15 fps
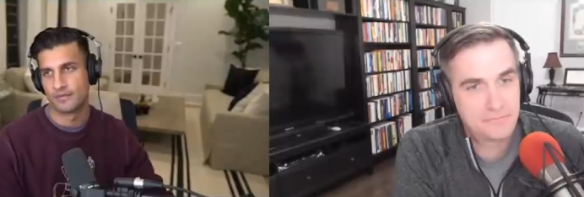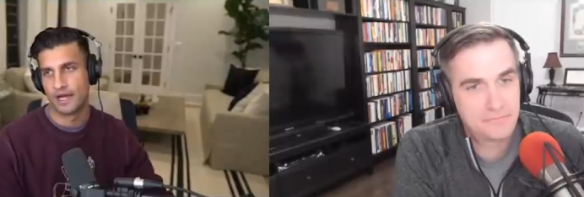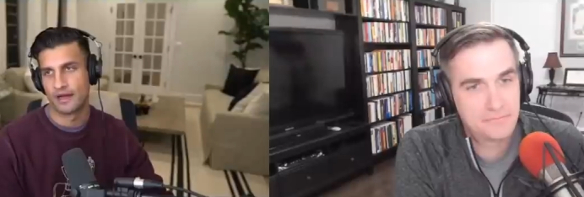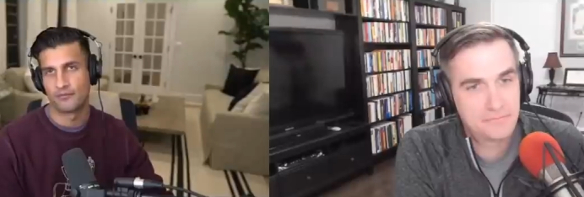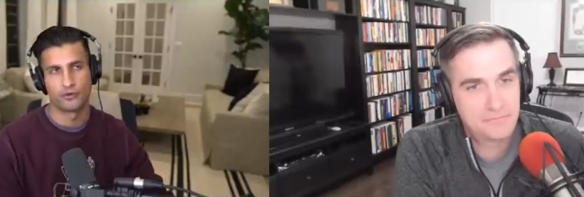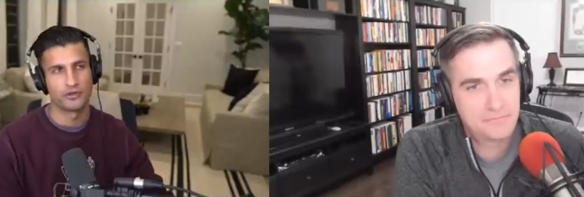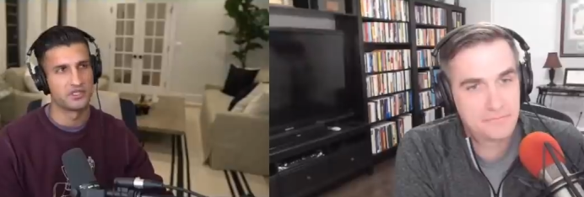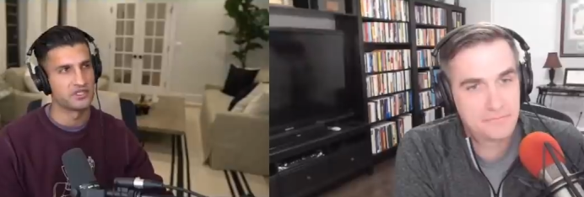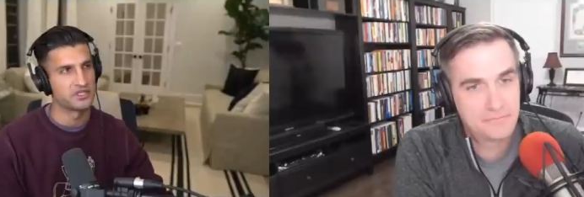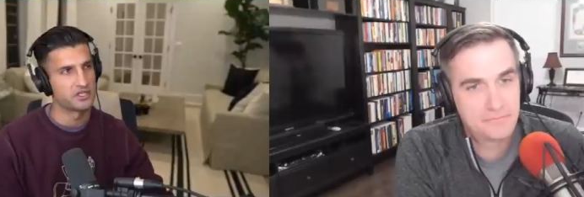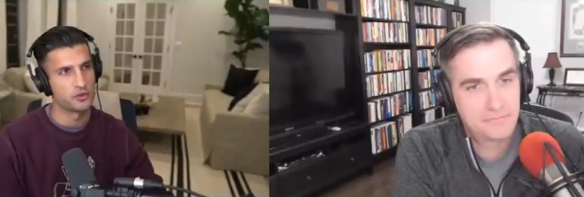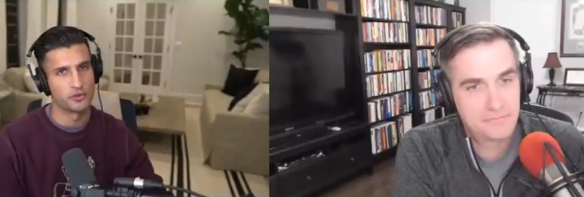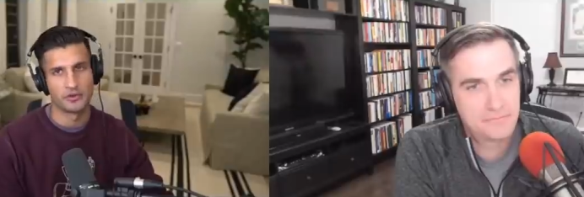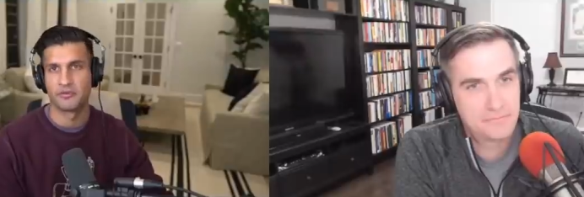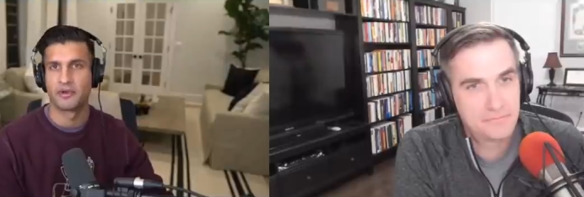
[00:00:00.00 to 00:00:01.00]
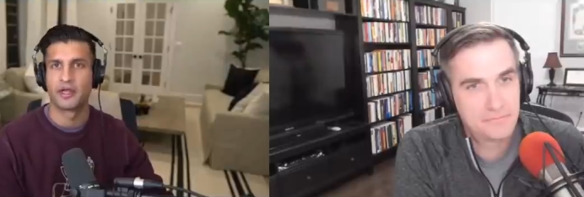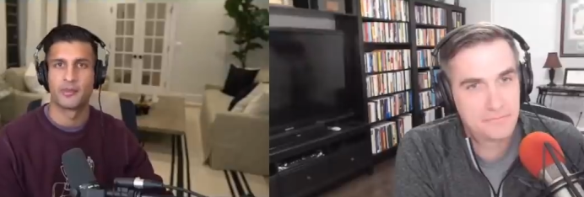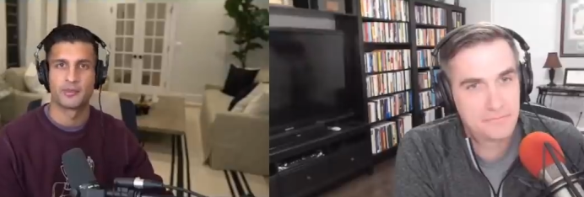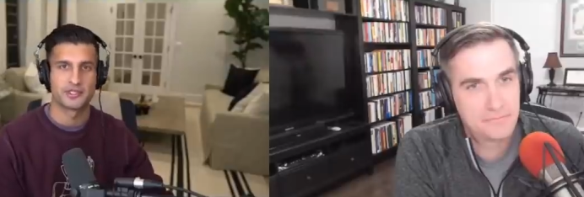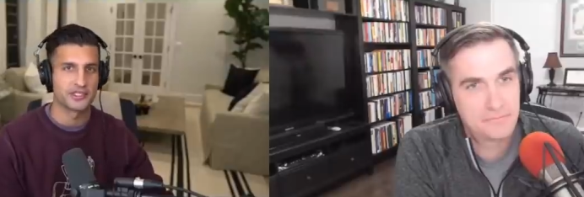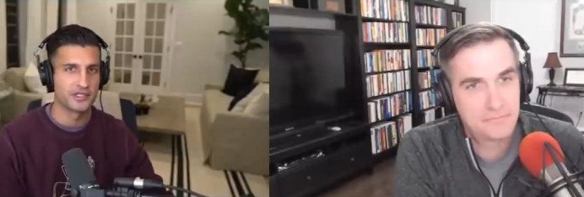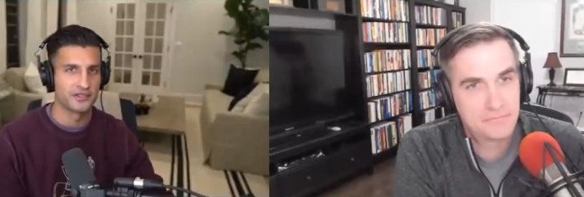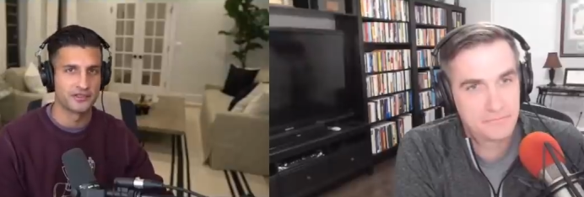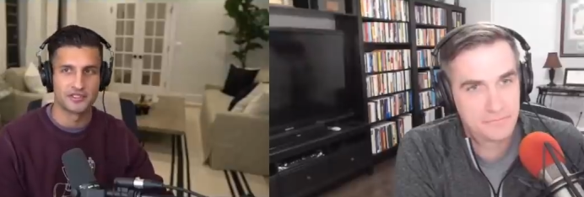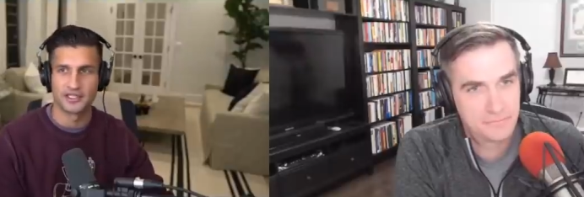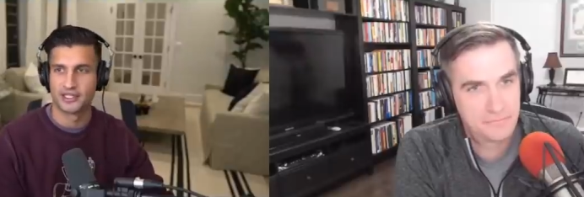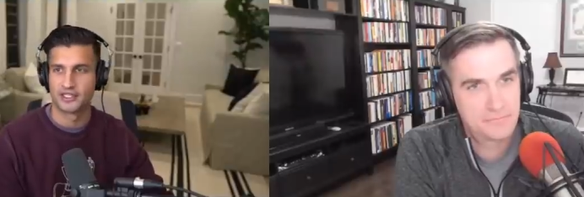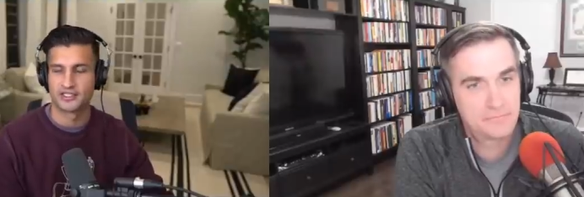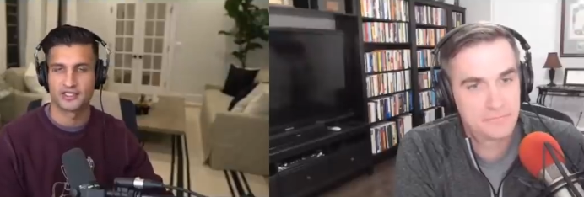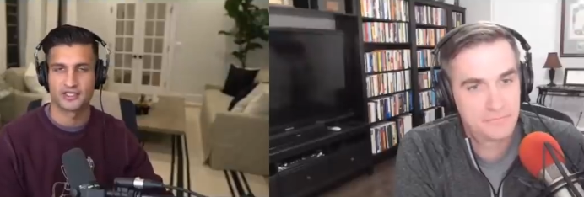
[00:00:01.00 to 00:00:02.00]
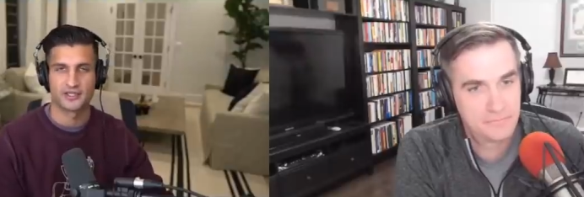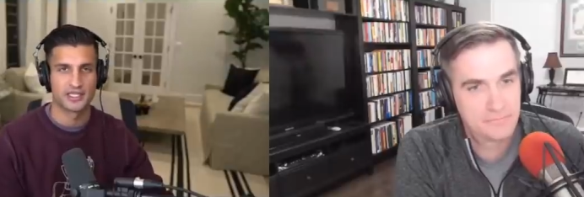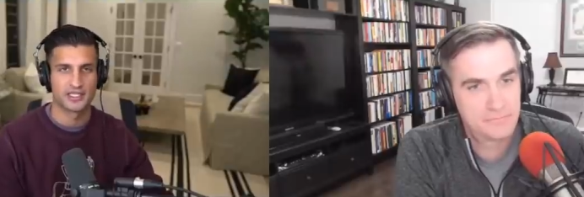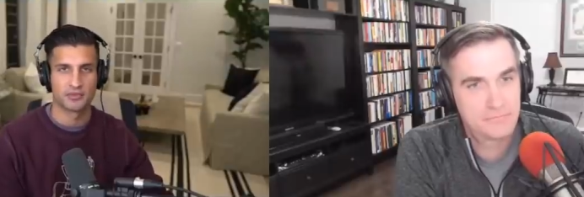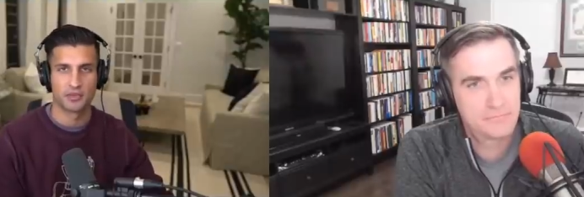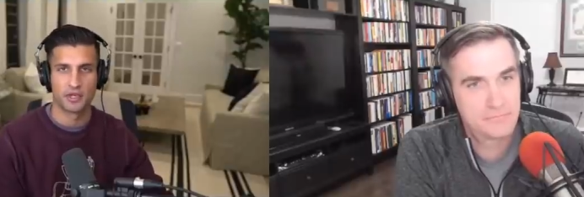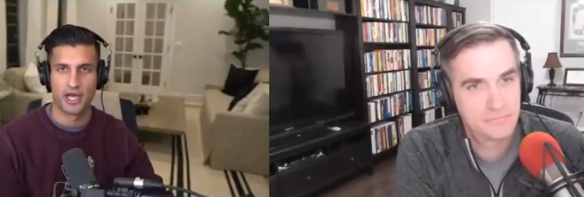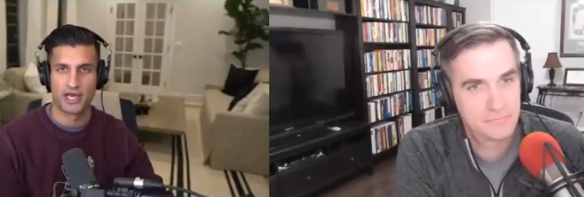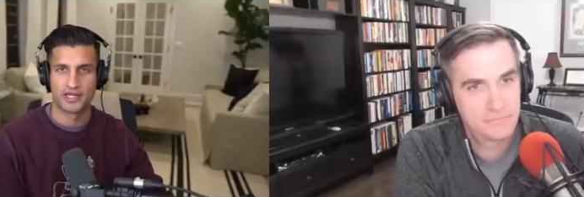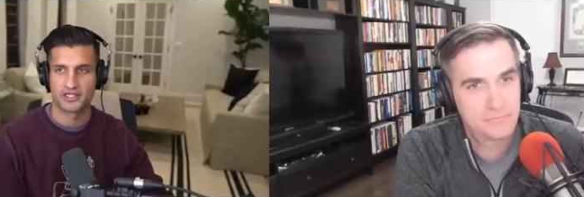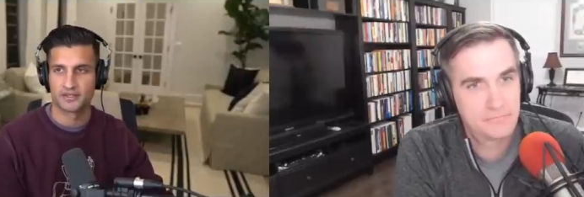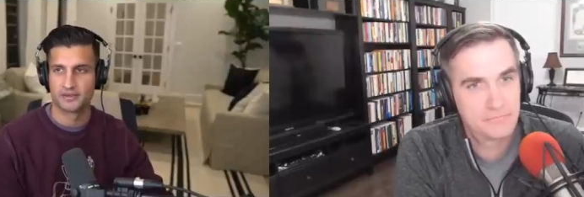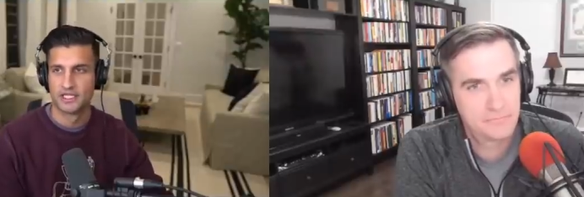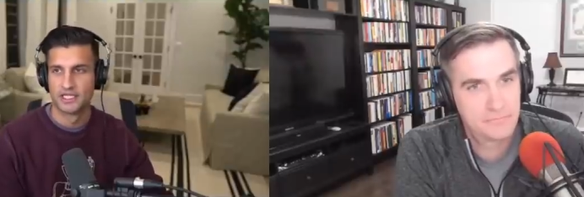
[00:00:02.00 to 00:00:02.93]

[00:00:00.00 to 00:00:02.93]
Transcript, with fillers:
Speaker 1: have released two or three episodes, and it's it's a blast.